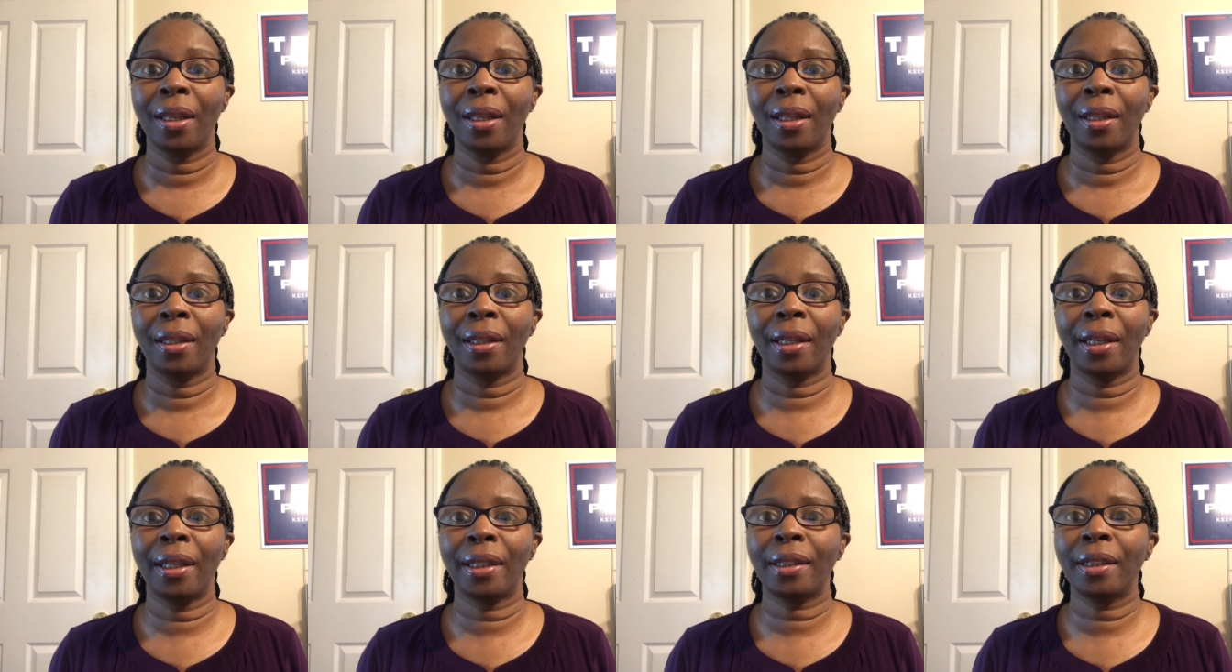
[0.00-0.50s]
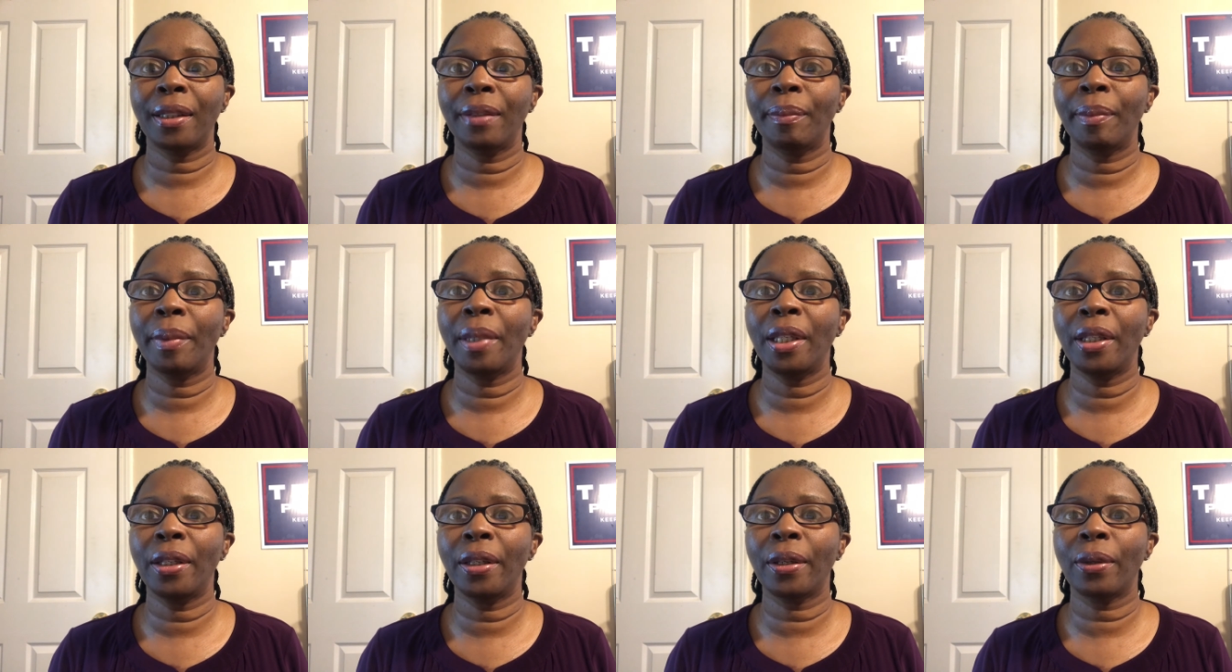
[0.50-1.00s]
Let them
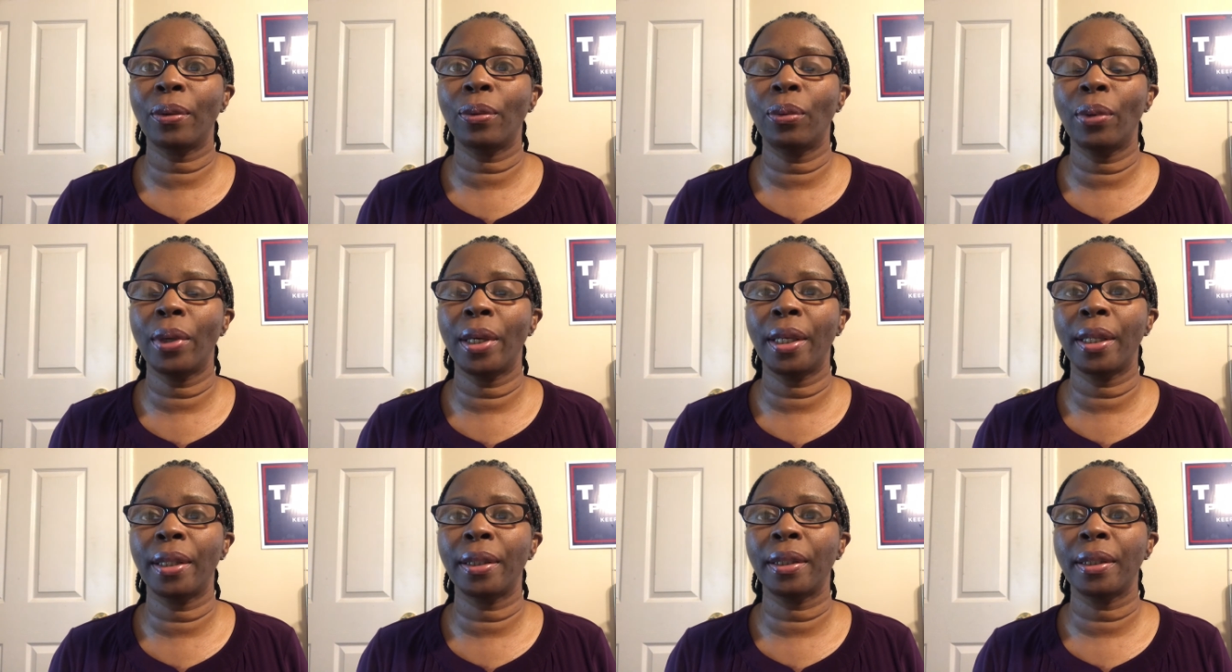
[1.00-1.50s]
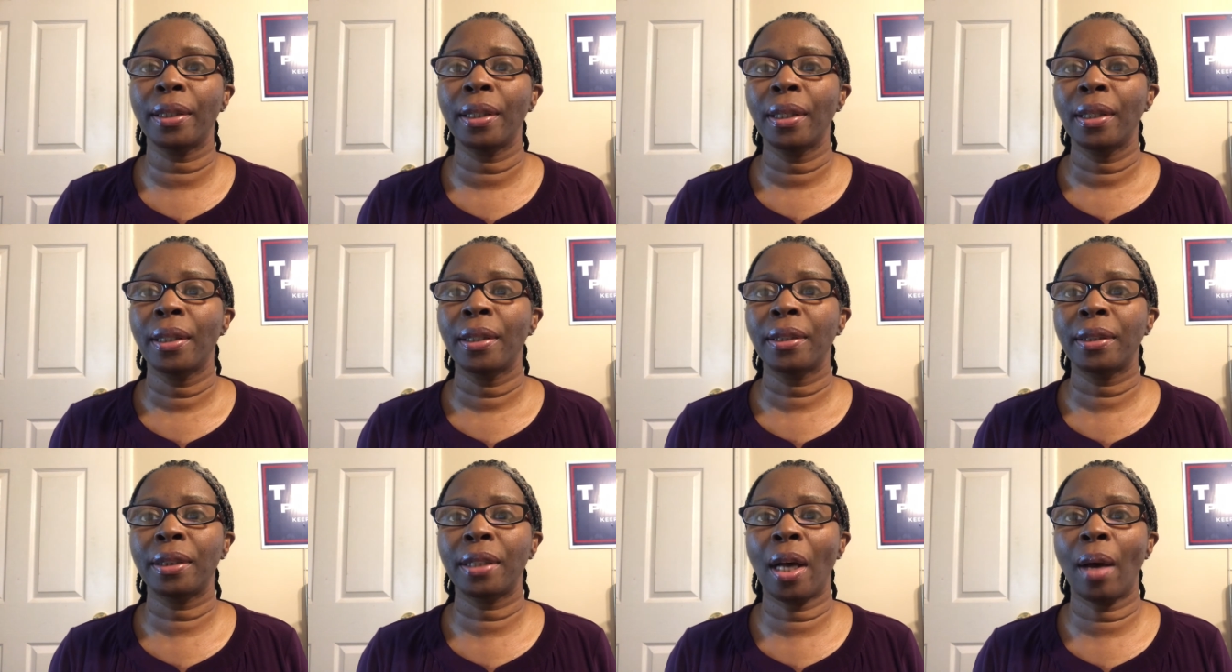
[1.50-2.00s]
hear what
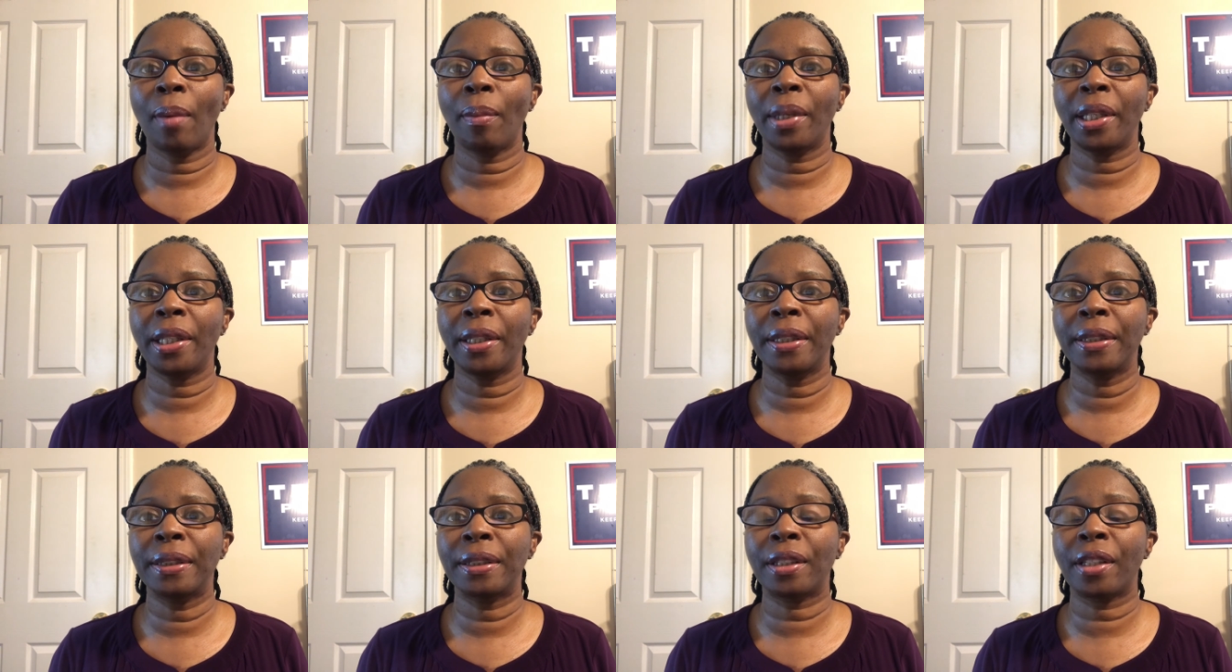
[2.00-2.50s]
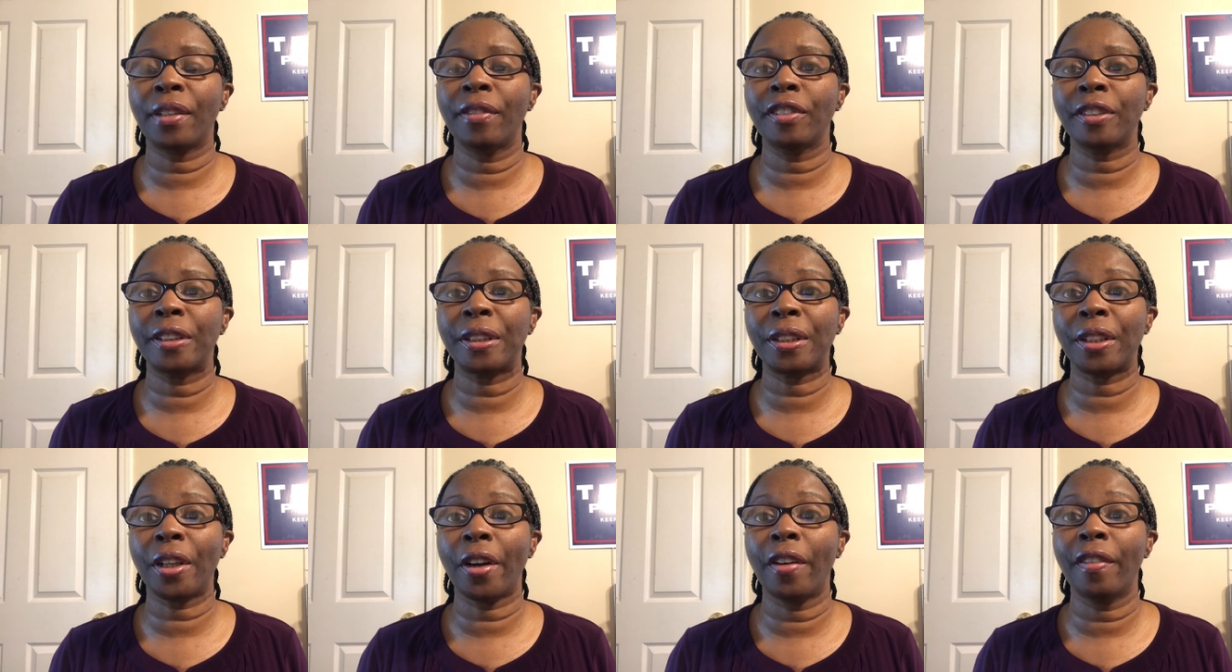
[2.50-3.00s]
some of these
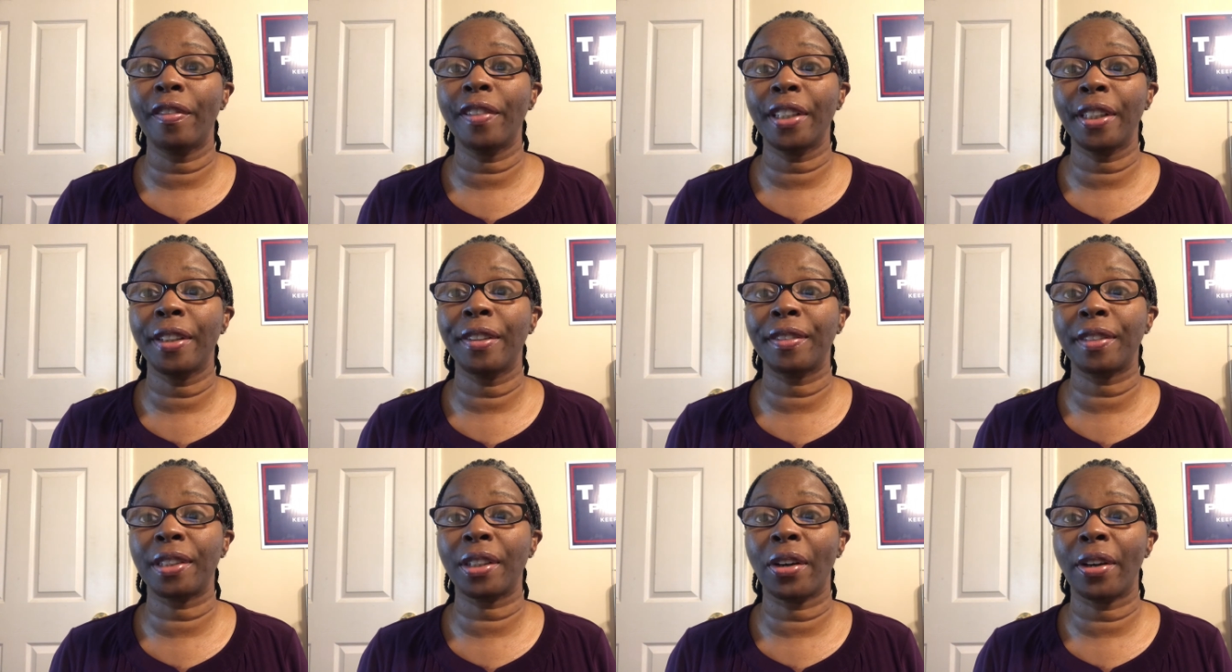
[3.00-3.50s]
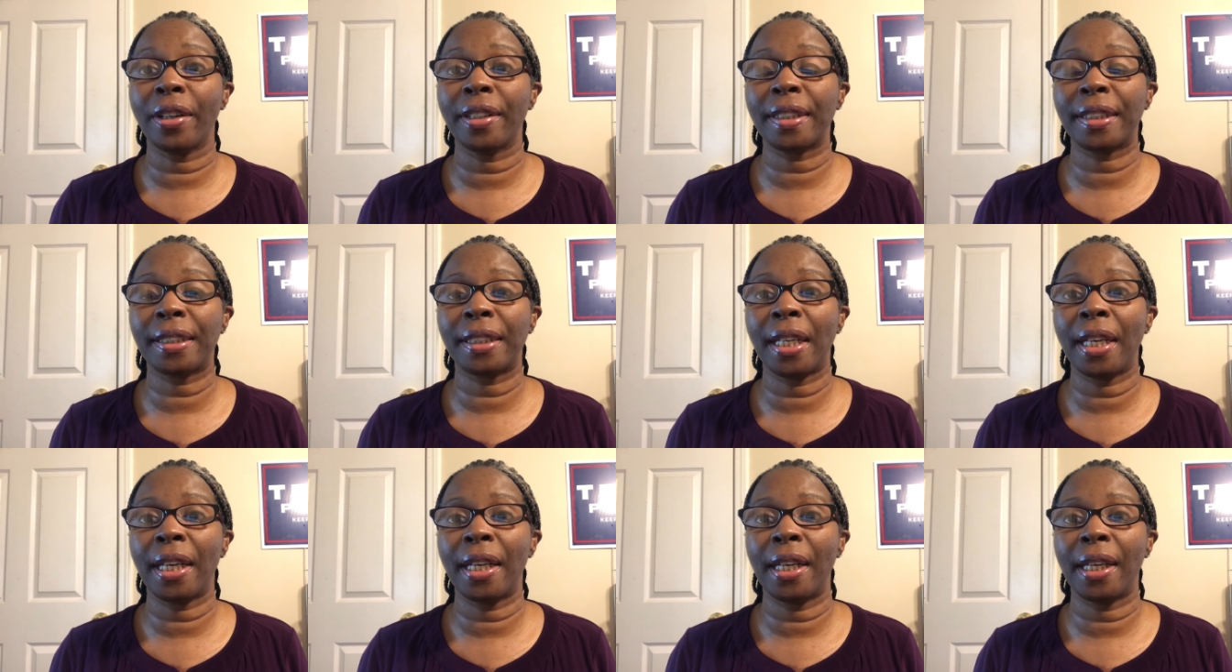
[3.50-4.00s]
conservatives are
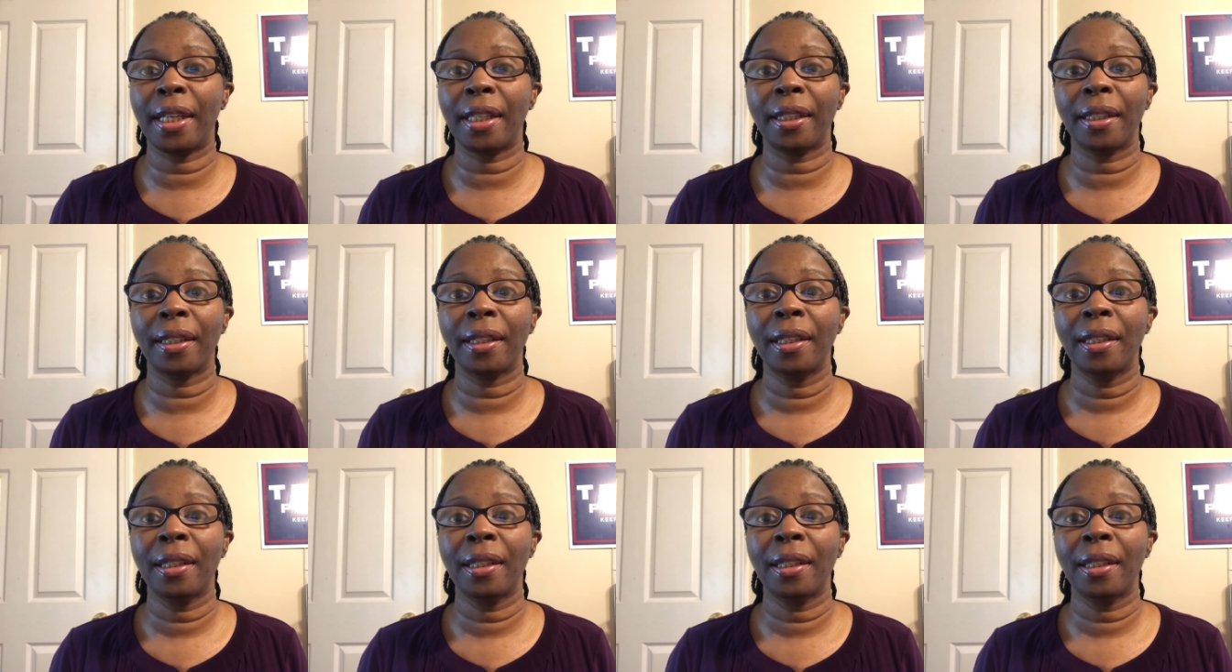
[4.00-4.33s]
saying,